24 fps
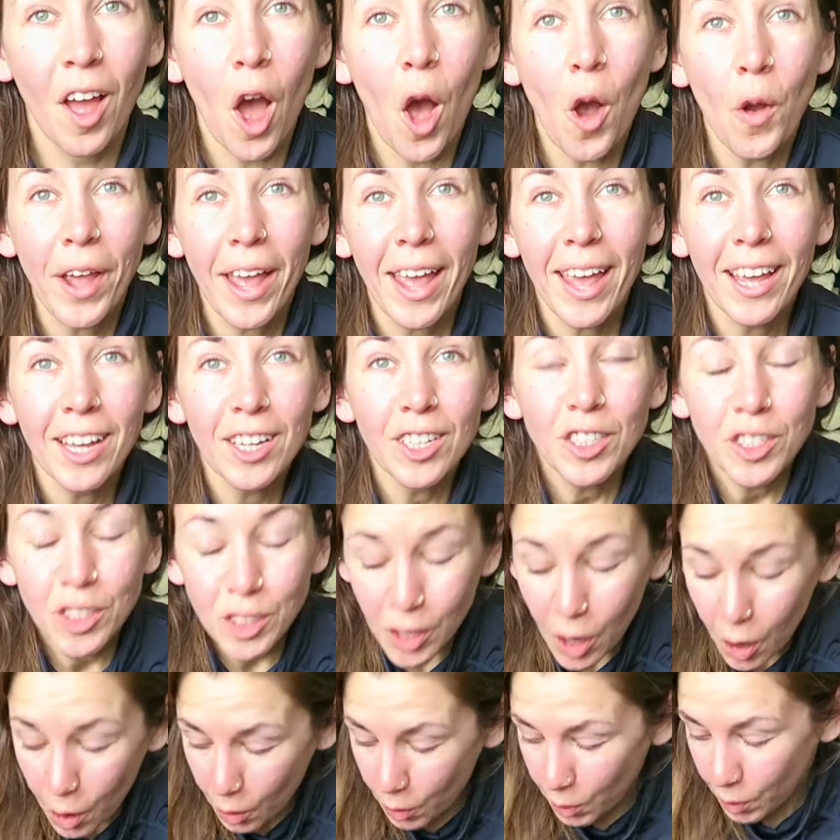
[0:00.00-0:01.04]
Okay,
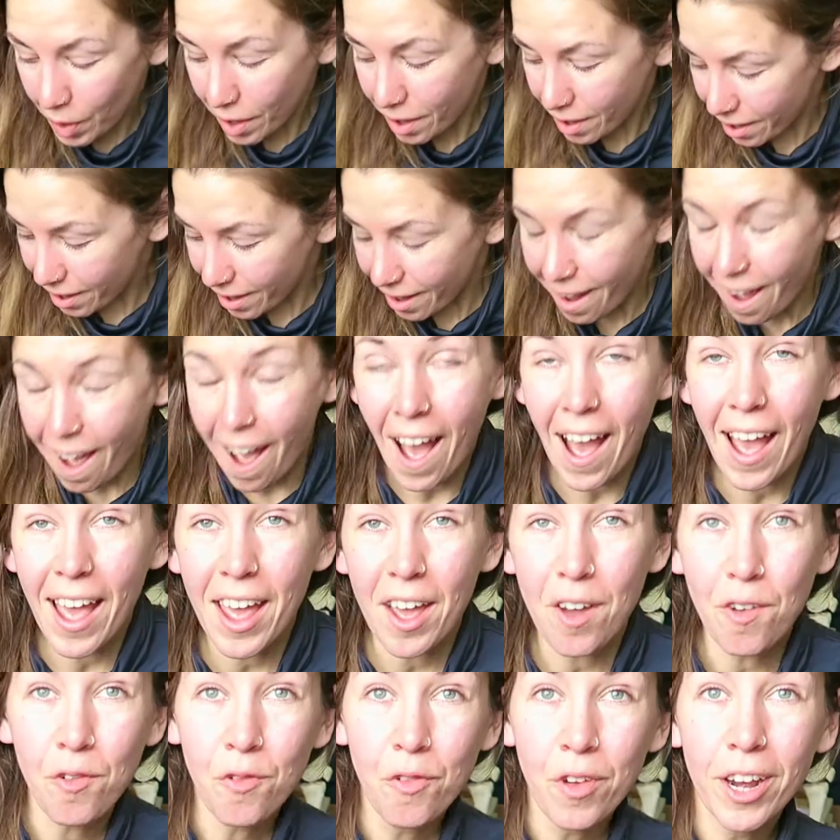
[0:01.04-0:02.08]
so I
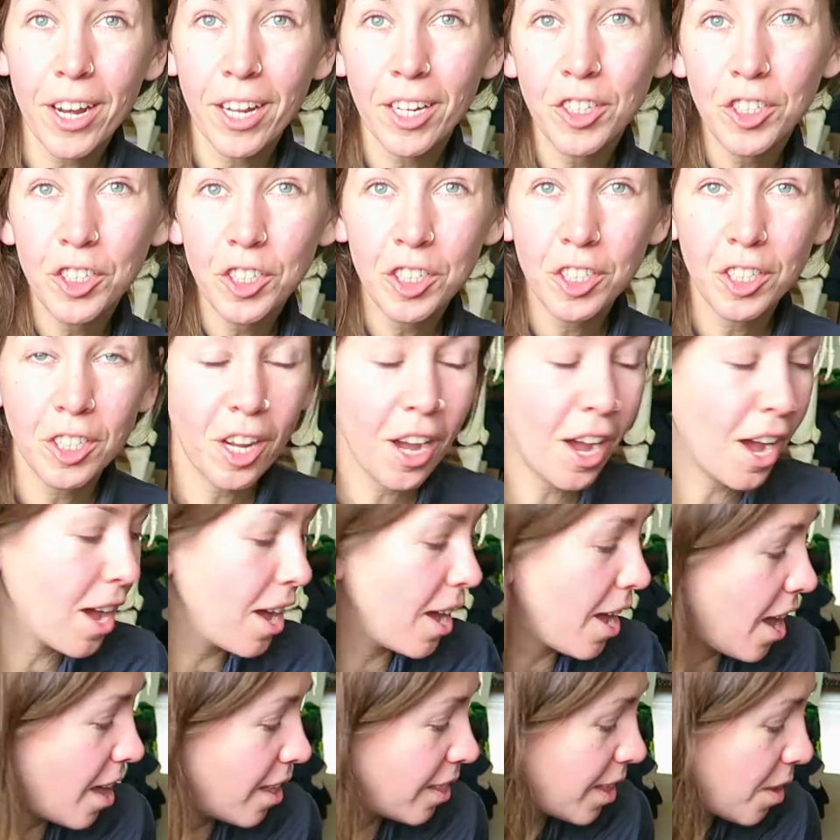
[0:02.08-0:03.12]
have finished
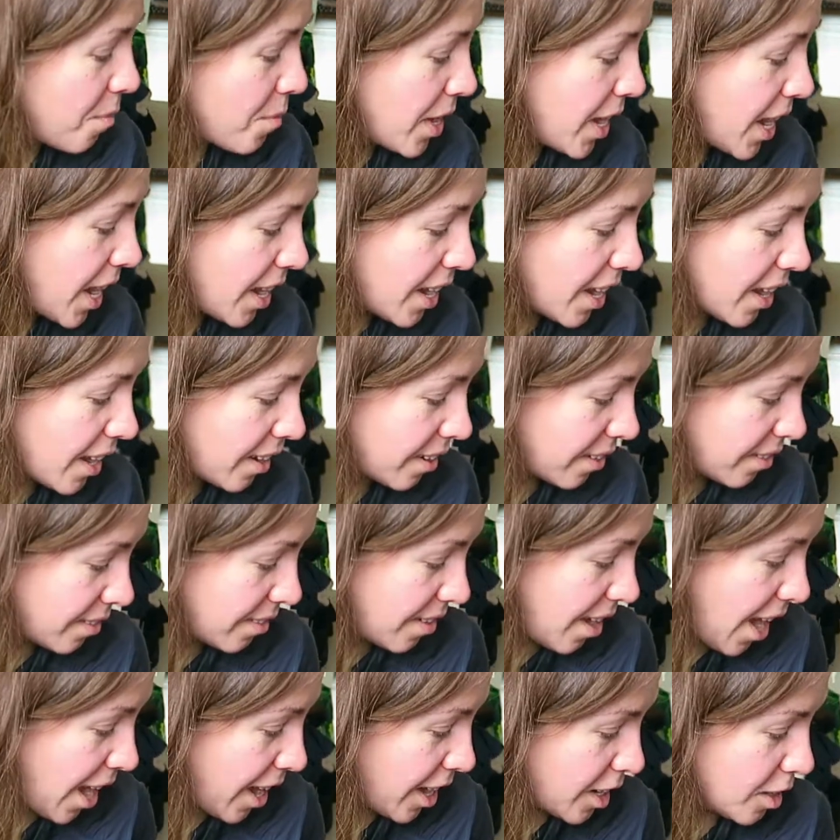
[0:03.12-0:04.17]
eliminating
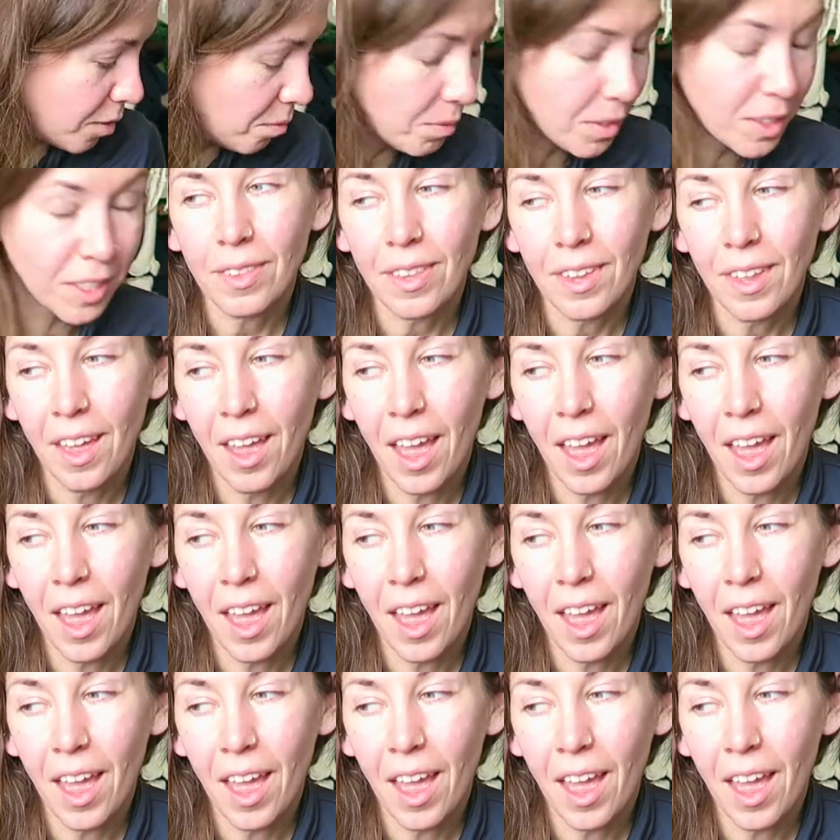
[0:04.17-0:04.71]
items.